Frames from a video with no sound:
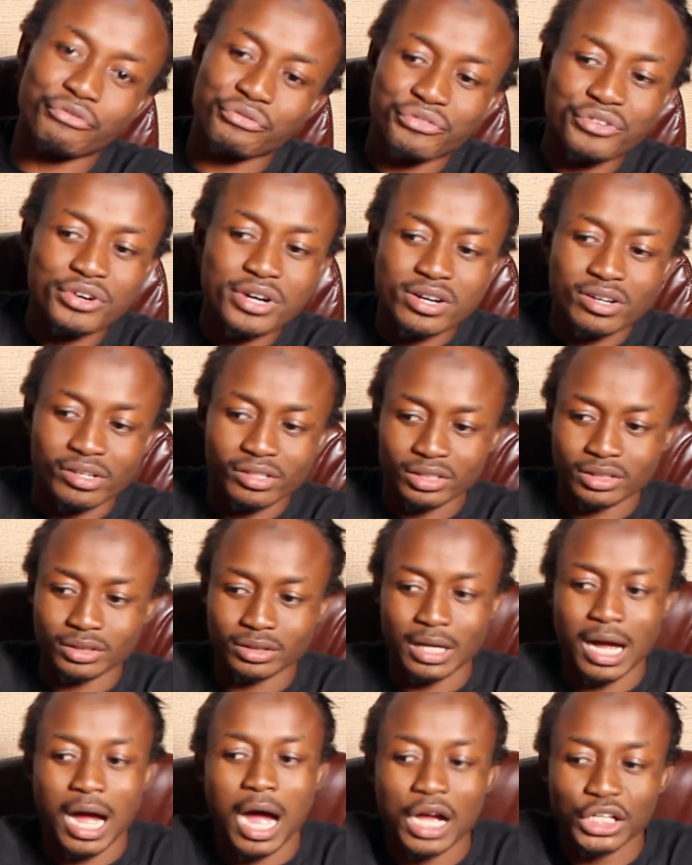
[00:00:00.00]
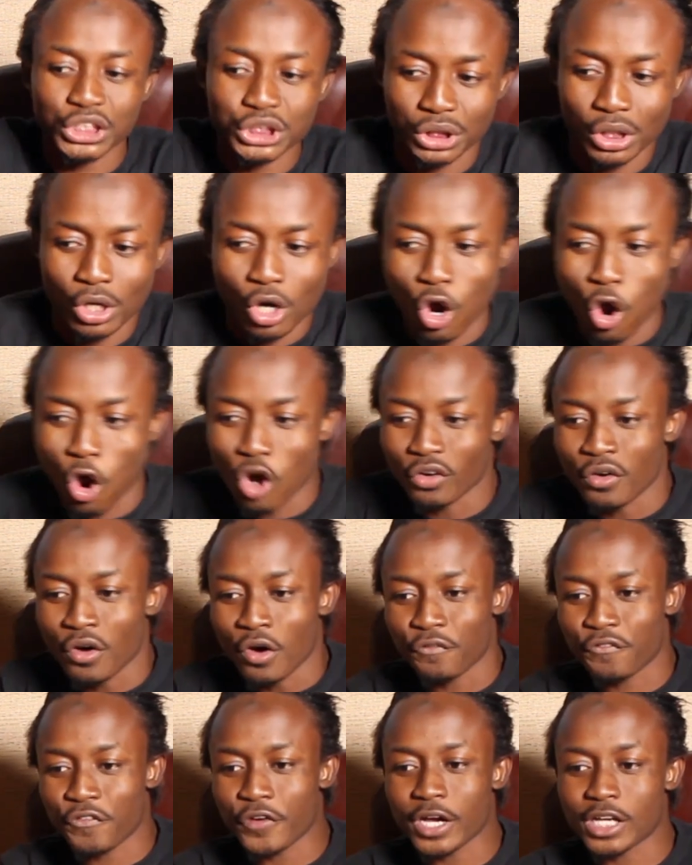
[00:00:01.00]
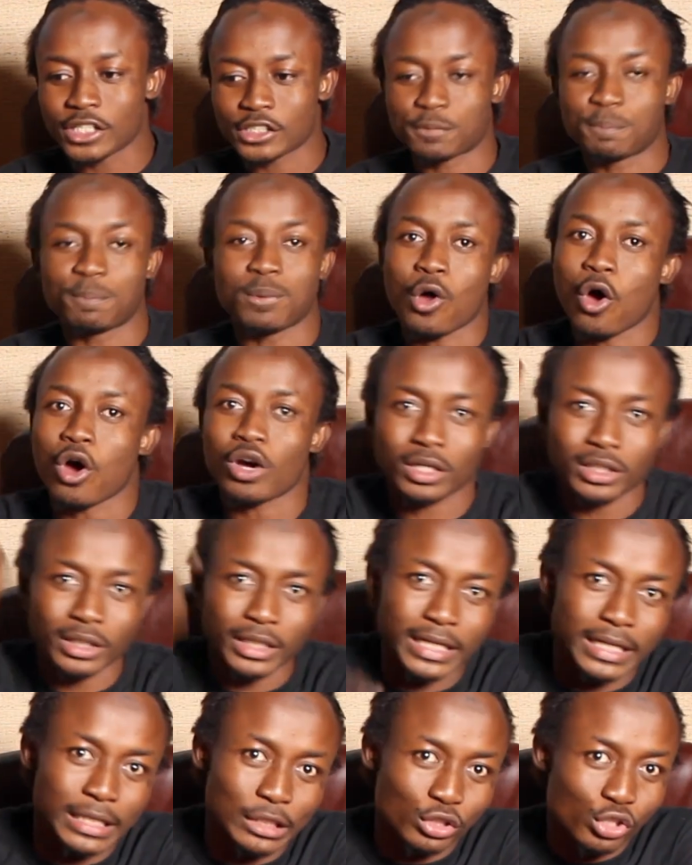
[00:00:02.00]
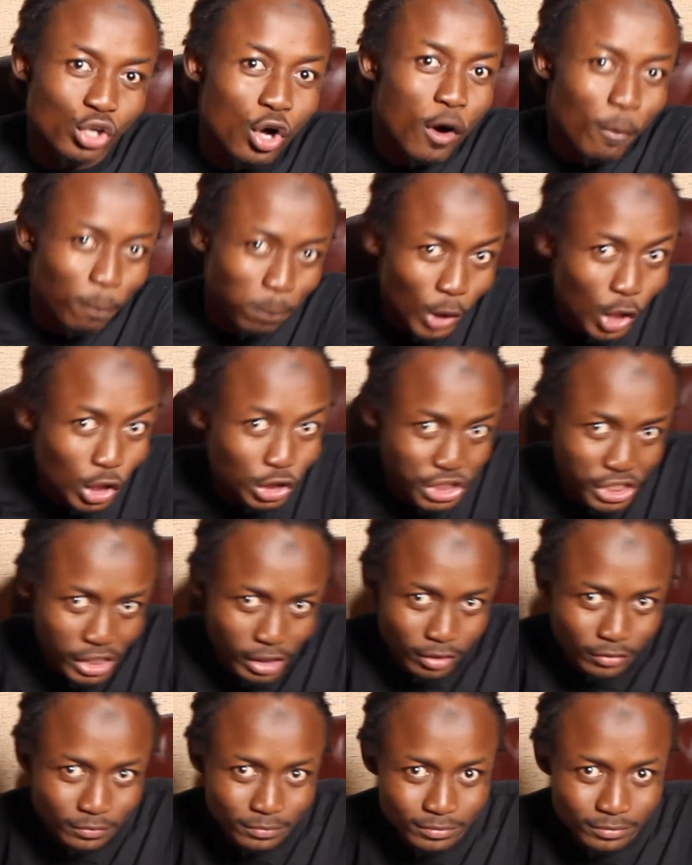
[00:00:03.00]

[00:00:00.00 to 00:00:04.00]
first hash or first block in your blockchain.